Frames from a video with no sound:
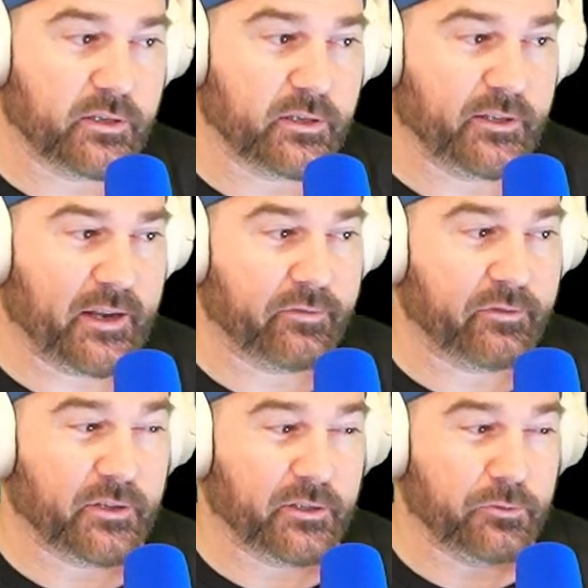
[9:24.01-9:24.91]
and
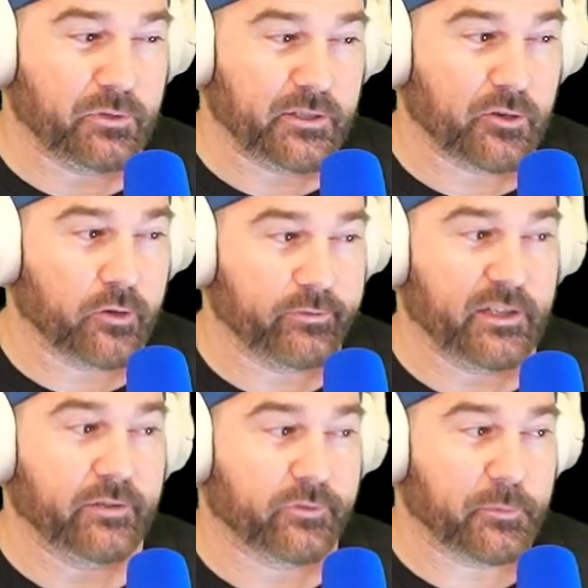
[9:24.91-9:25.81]
everything you need, all of the
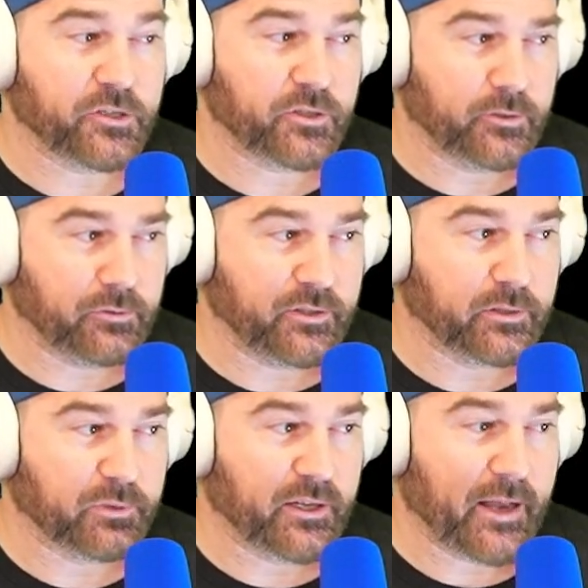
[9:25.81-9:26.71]
information you need to
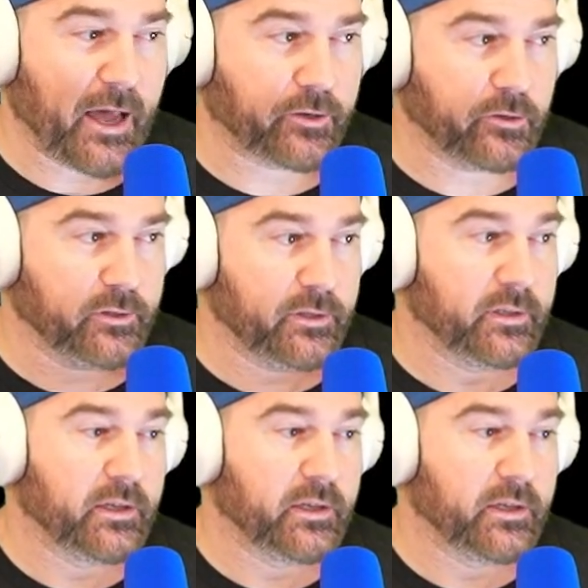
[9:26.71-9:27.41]
play it accurately.